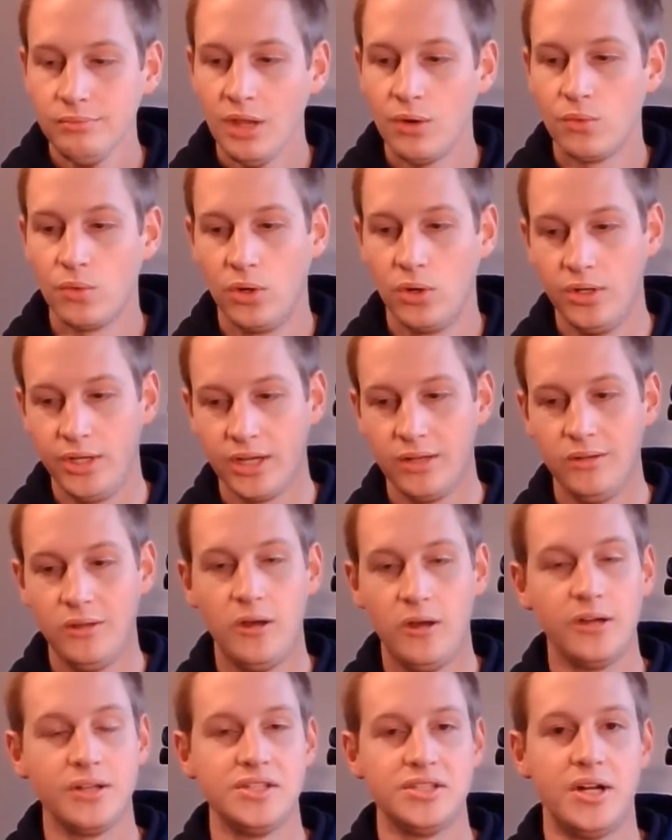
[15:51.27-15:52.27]
Rolling
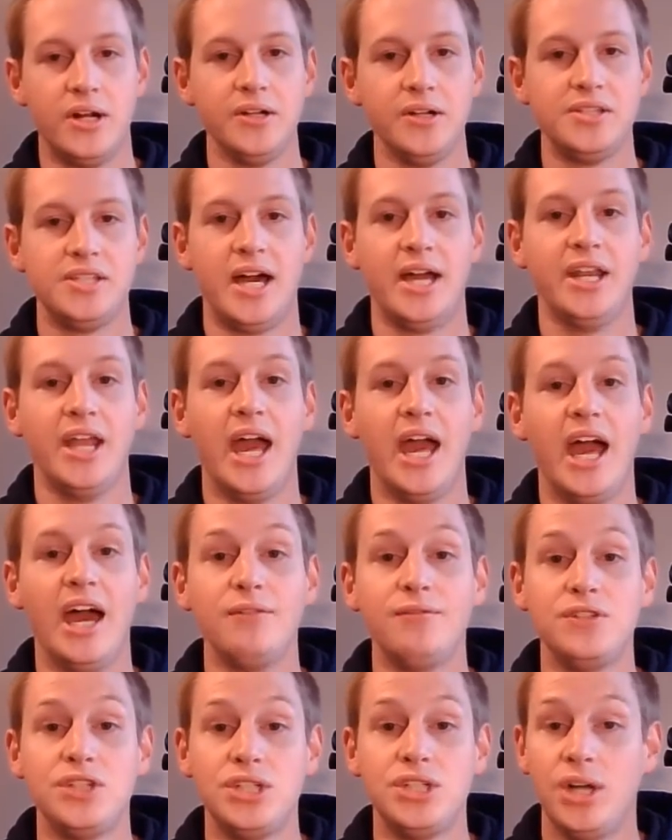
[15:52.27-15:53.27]
Along starts on
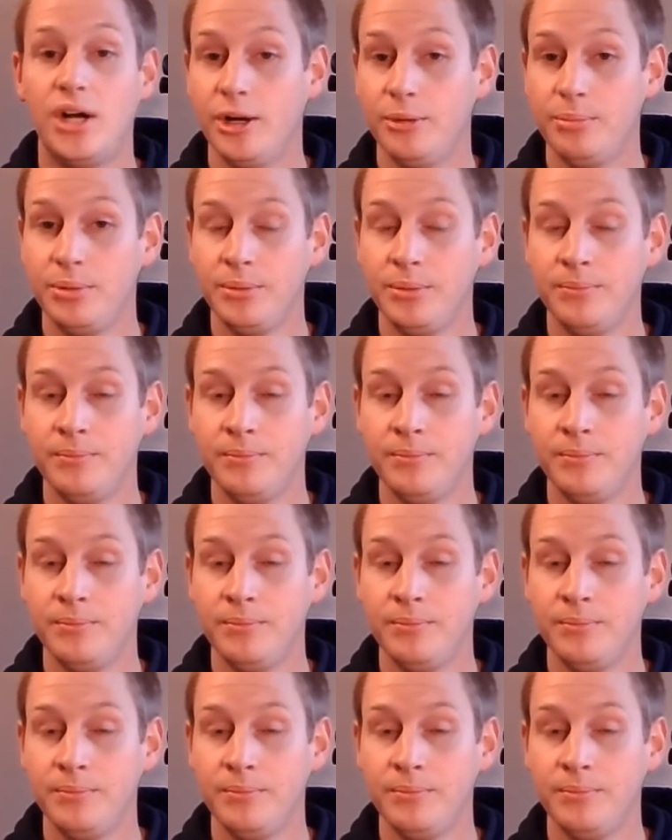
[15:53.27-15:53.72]
F sharp.